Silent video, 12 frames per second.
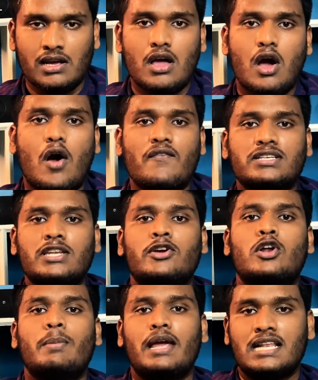obviously you
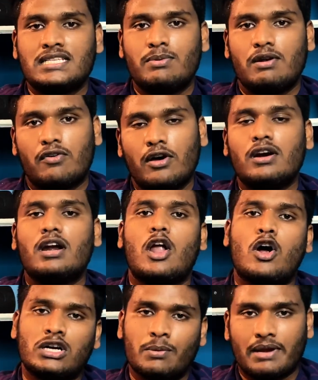will be eligible for
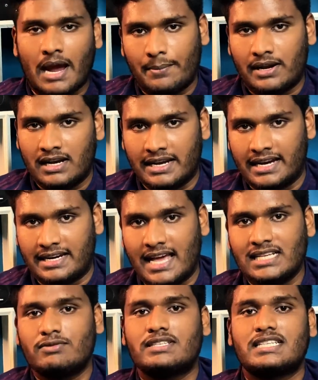long-term capital gain
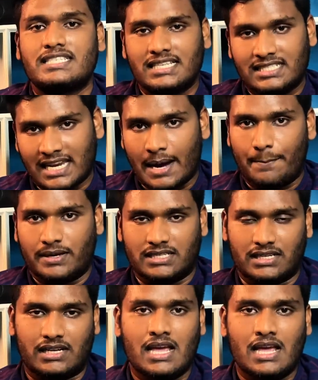tax, which is just 10%.